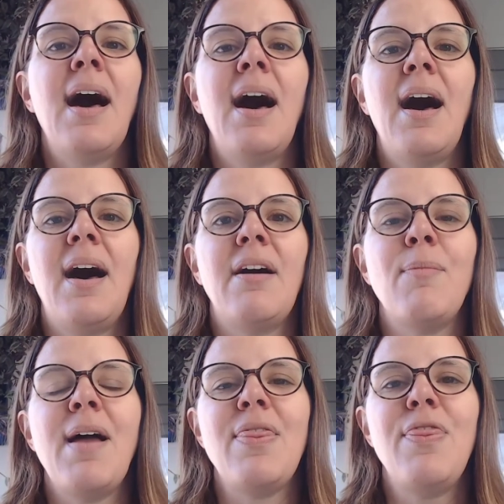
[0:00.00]

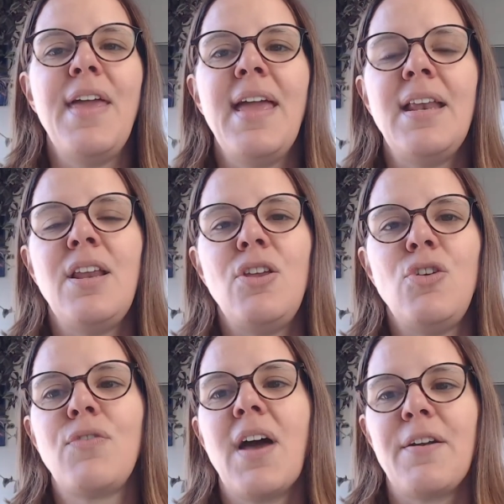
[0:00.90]
And then
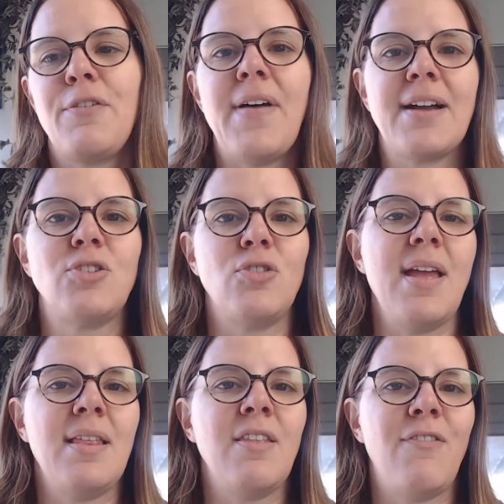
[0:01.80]
you've got to factor
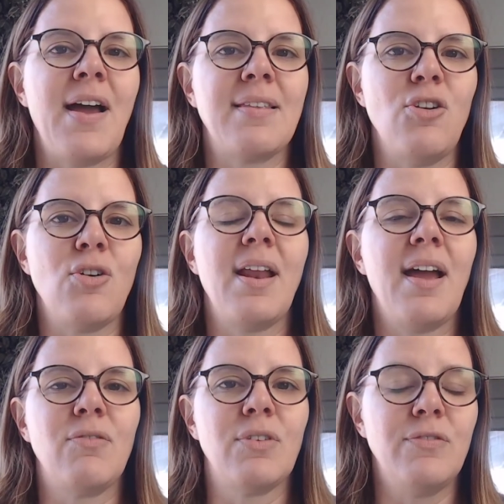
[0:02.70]
in the fact that you're going to
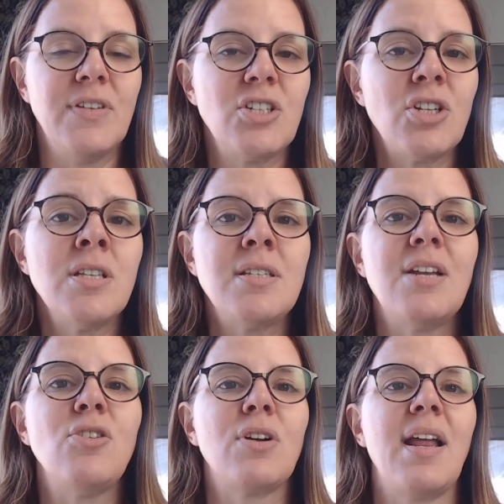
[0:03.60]
have revisions,
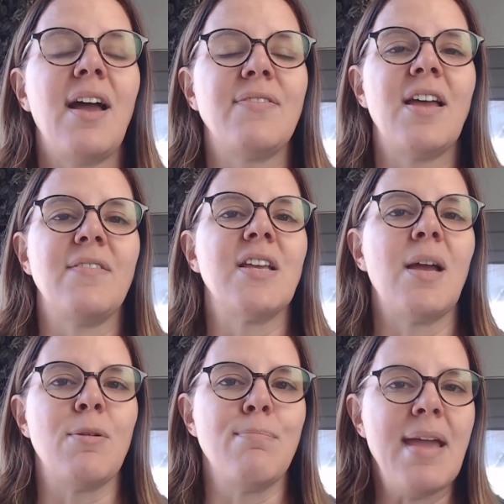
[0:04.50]
and you're going to have
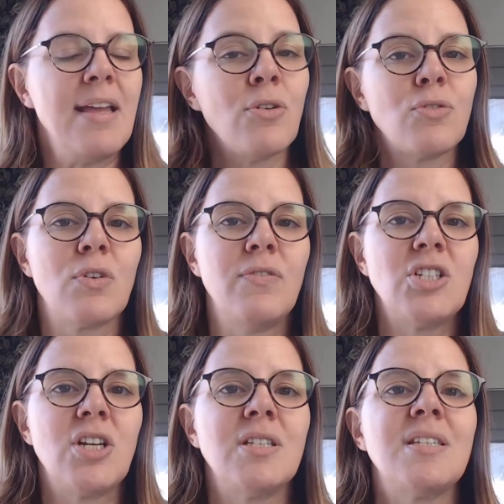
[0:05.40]
time to make those
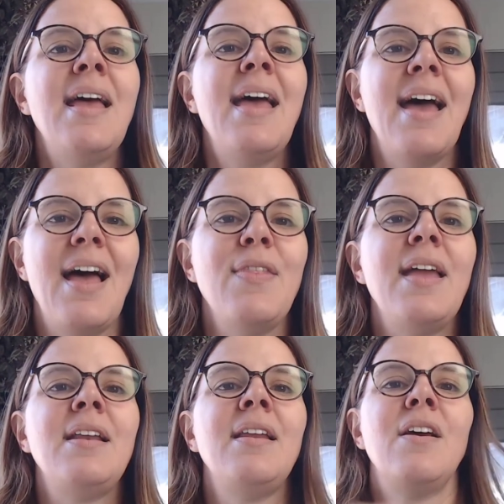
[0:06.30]
revisions, and
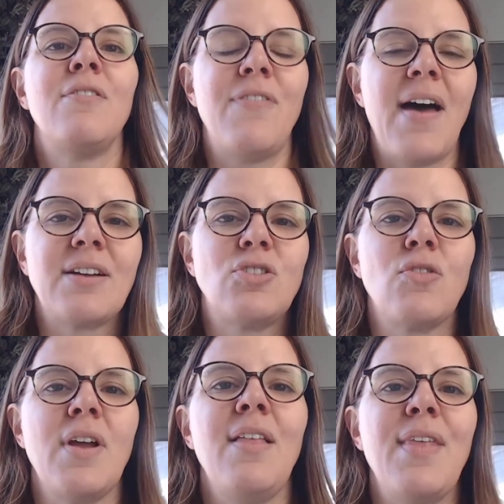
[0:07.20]
then
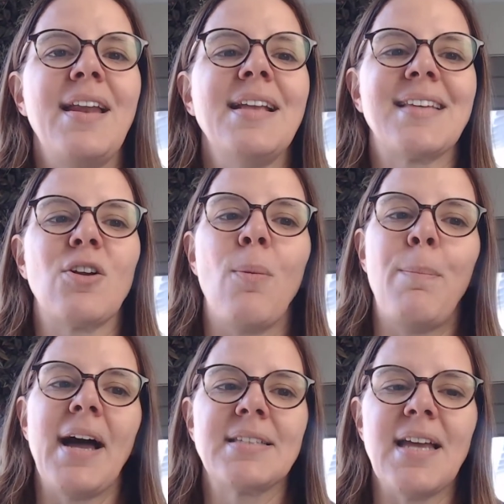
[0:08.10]
factor in that it's going to go
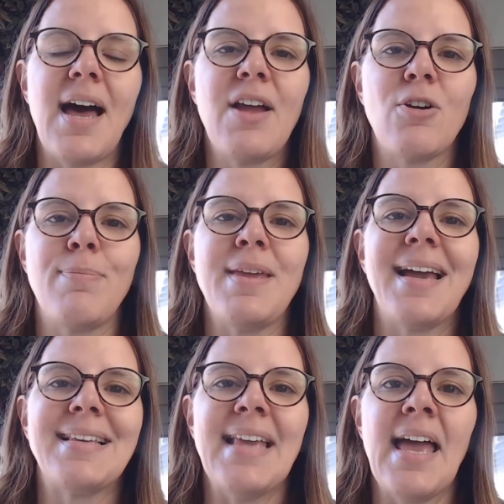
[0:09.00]
back to IRB
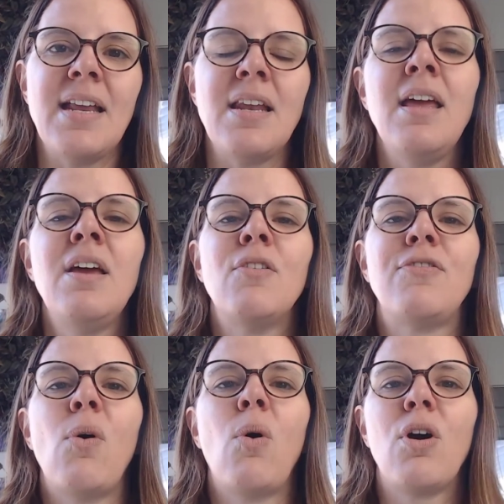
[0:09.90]
again
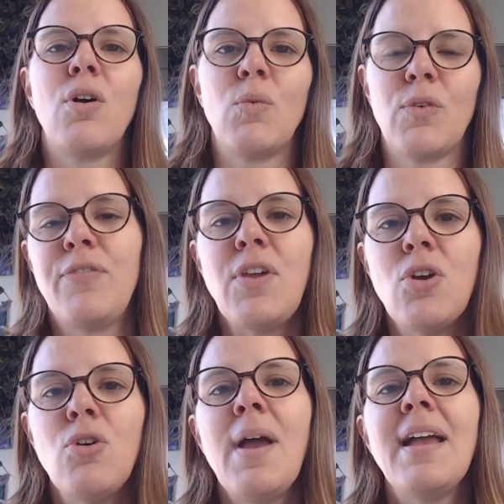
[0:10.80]
for
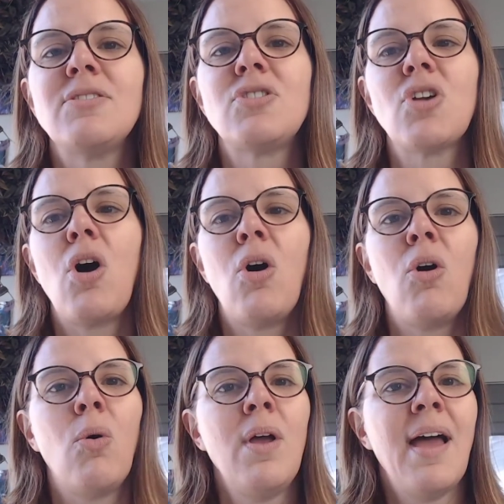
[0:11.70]
review. And
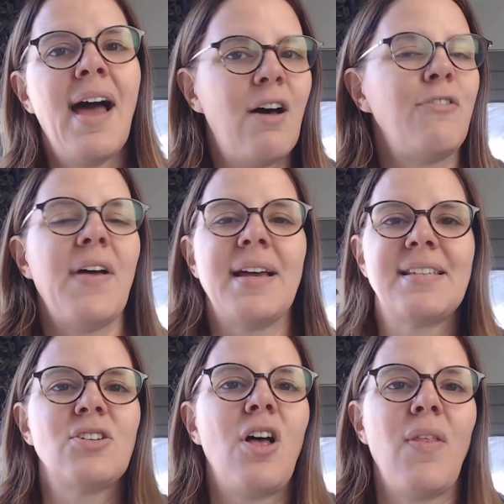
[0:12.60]
so how
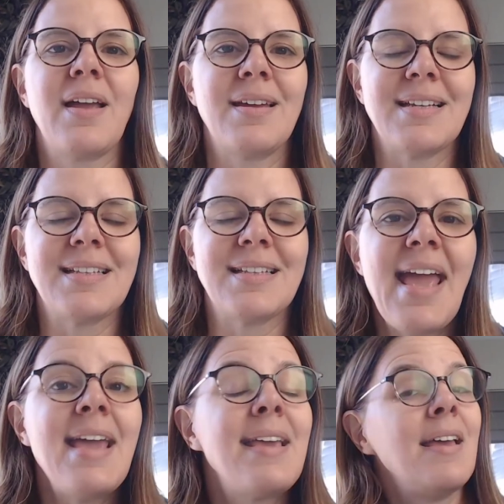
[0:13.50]
fast is all that going to
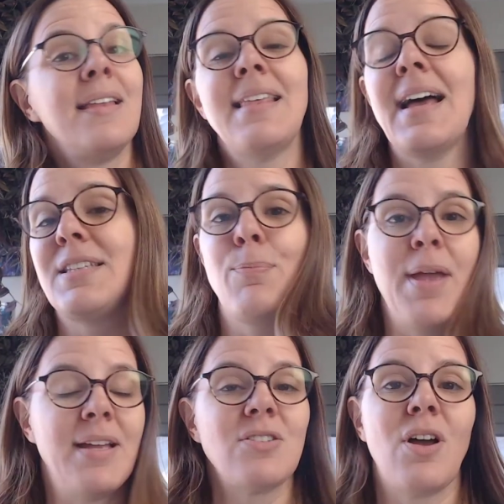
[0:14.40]
take? That
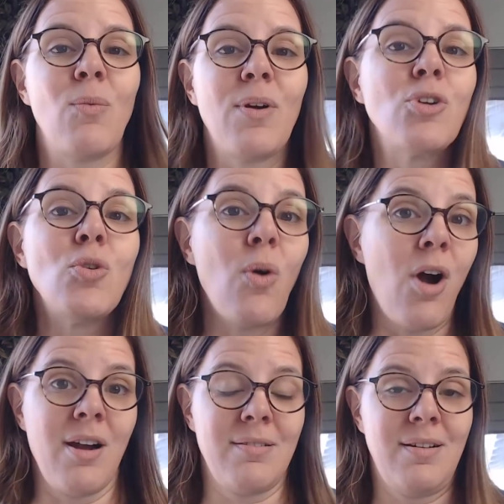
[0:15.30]
depends on where you
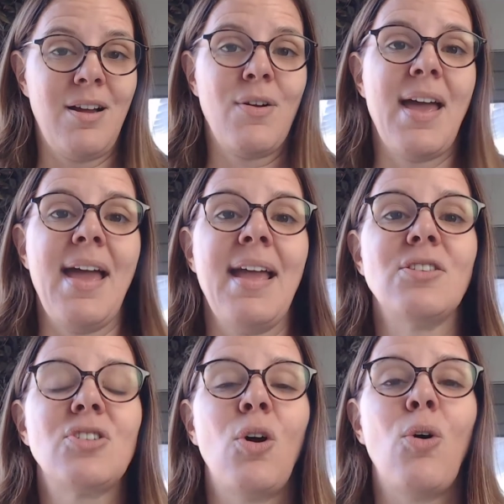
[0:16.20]
are. Okay.
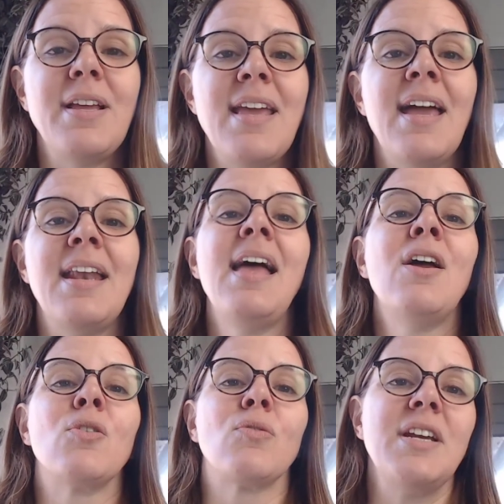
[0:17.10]
And so again,
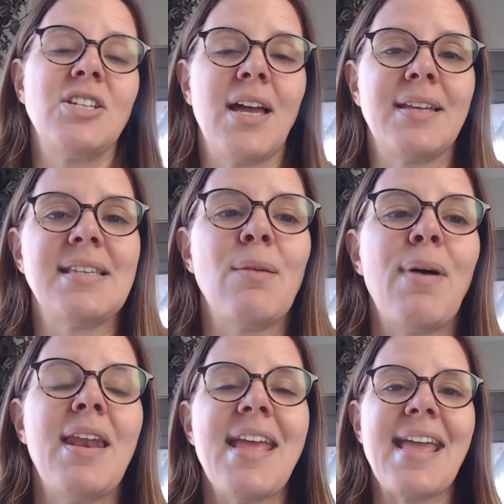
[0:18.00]
reach out to
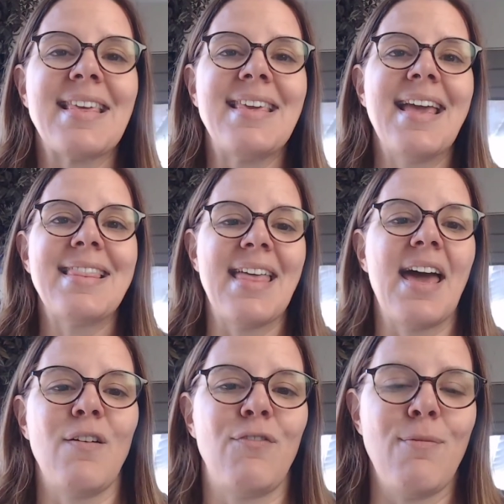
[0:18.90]
somebody and get
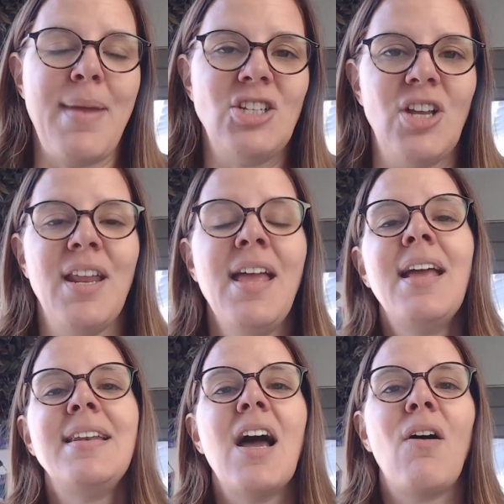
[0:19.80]
that information.
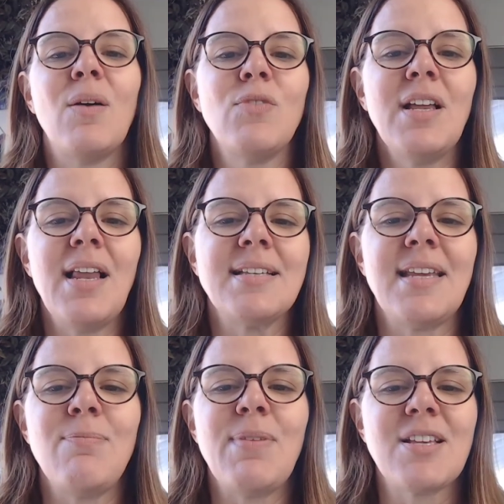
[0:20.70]
Now I'm
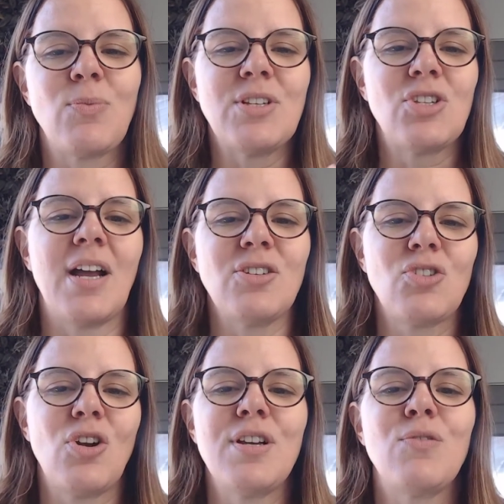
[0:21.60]
realizing, because I
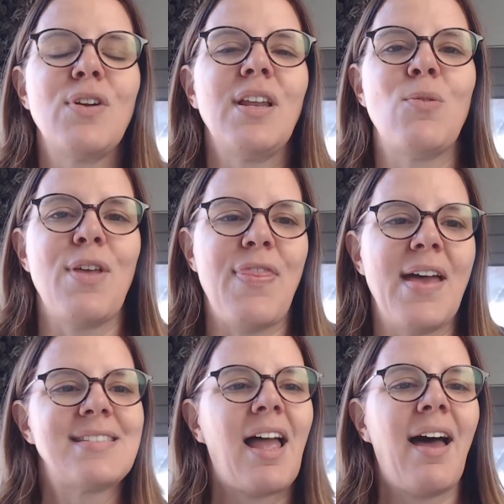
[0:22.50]
started really with
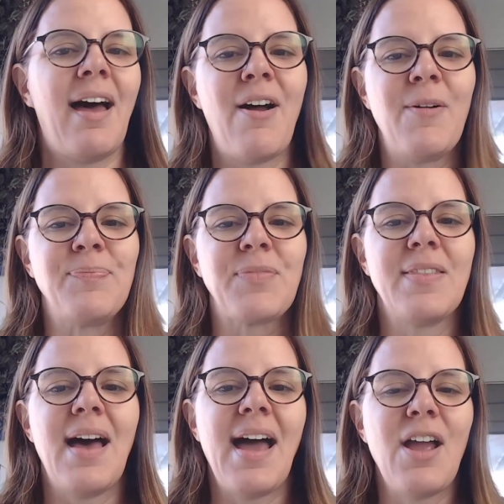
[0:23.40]
this, the
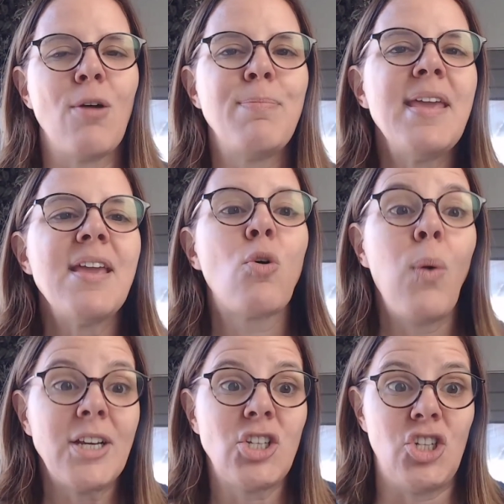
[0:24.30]
IRB
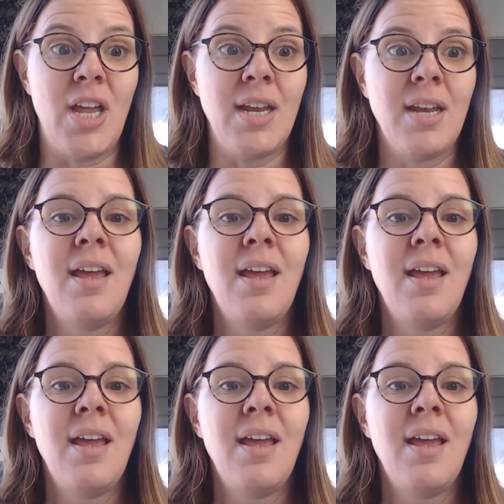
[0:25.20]
question,